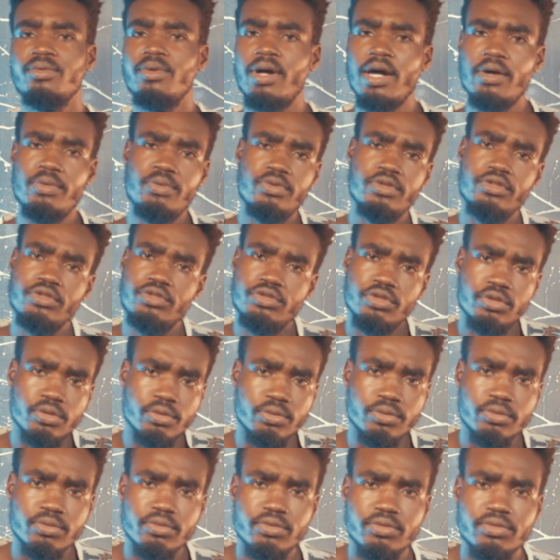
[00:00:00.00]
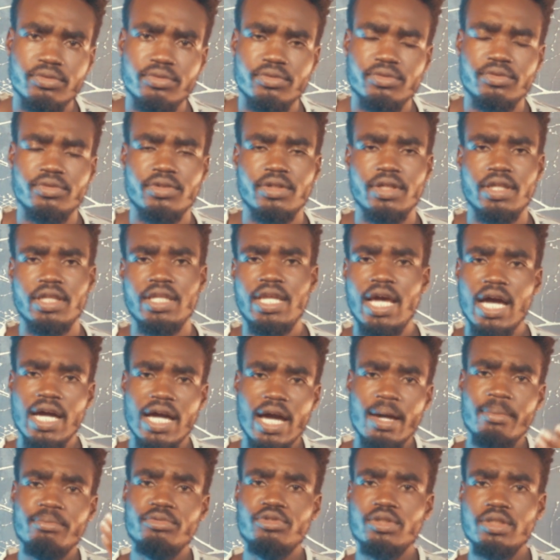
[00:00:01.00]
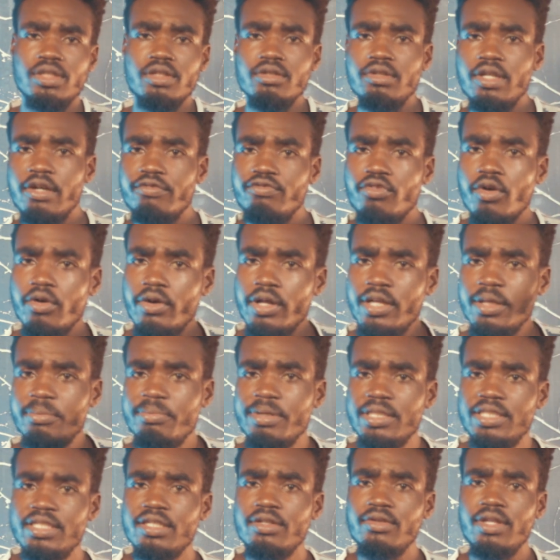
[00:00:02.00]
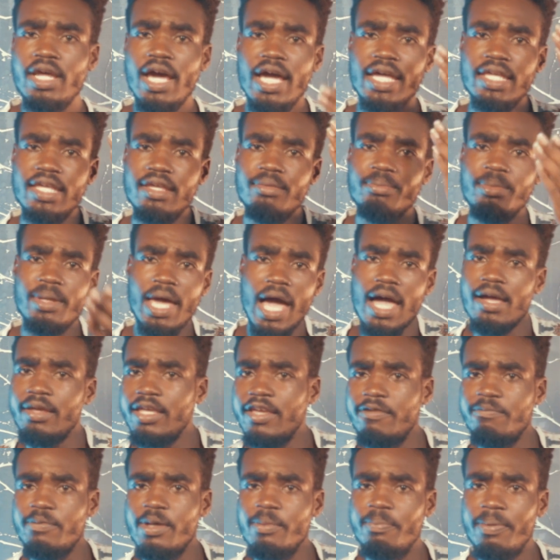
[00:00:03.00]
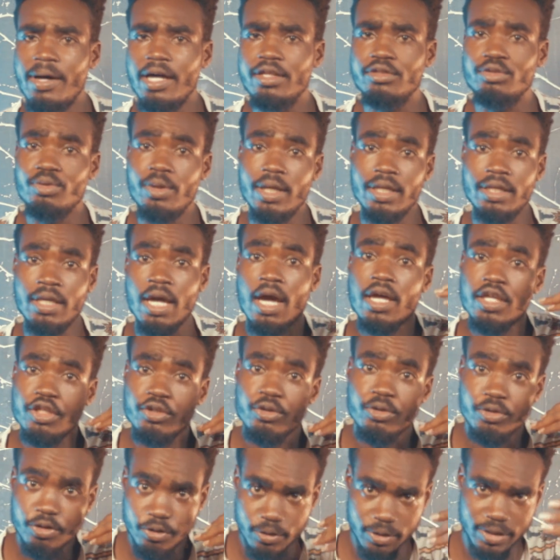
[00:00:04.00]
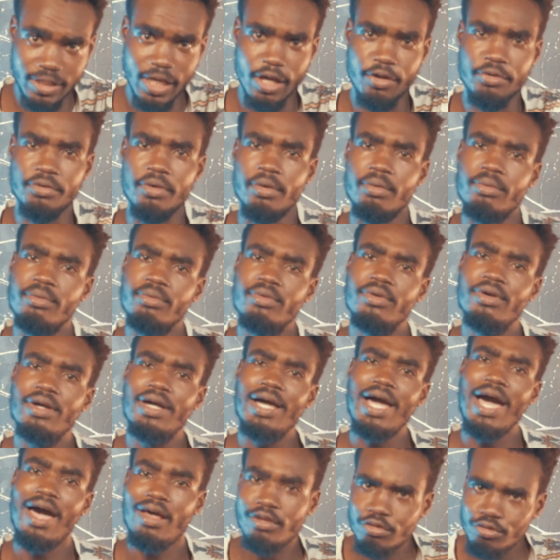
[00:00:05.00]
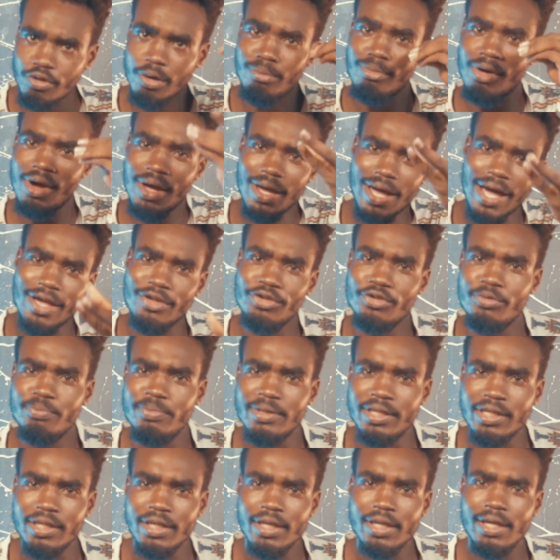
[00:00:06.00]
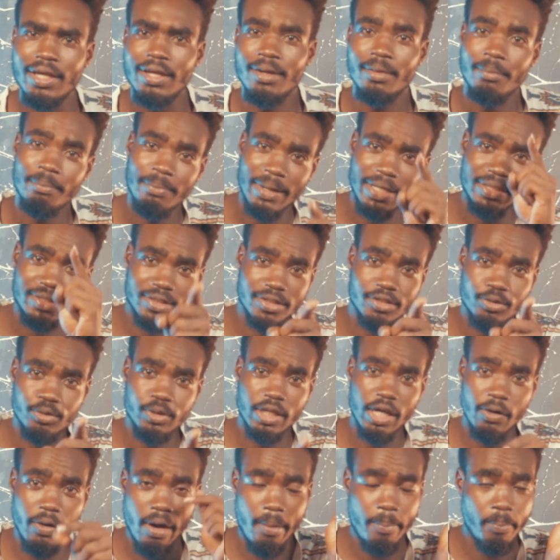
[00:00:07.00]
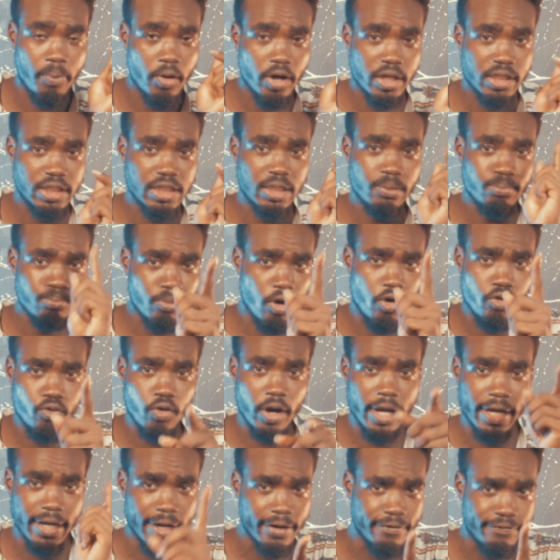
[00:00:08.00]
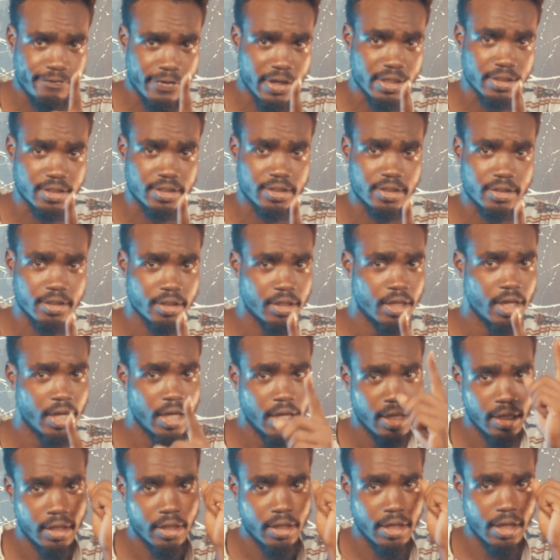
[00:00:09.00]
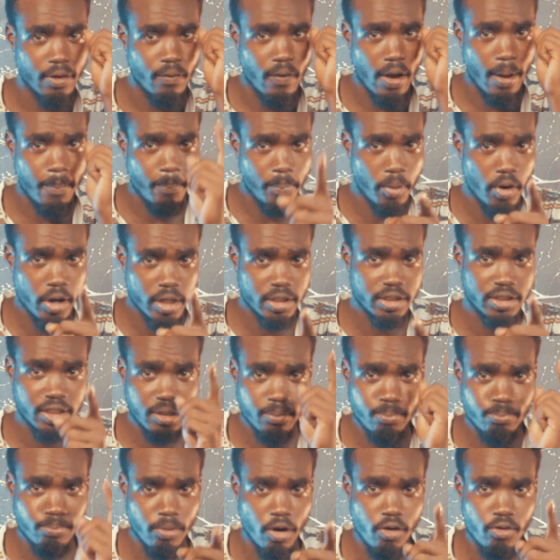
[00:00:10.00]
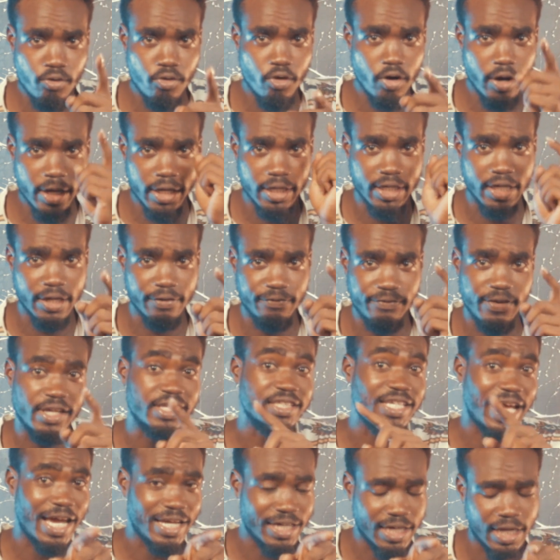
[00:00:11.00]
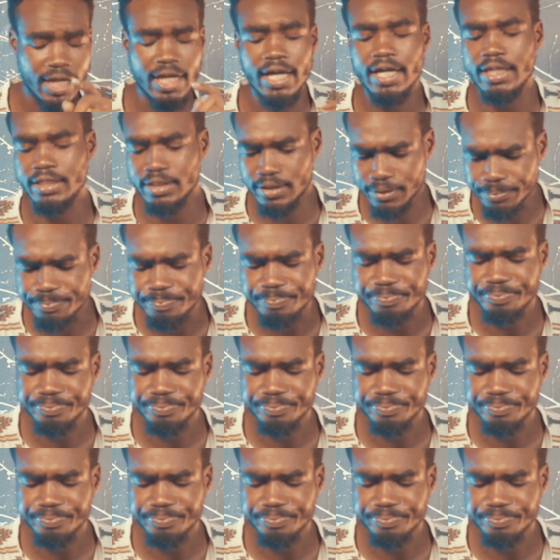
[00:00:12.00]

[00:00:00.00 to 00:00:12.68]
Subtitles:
Why wouldn't you? They are coming to kill you. They've already beaten you. They give me password. You say no. How stubborn can you be? But still, they were punching Bongo in the face. They were punching Bongo in the face, underlined.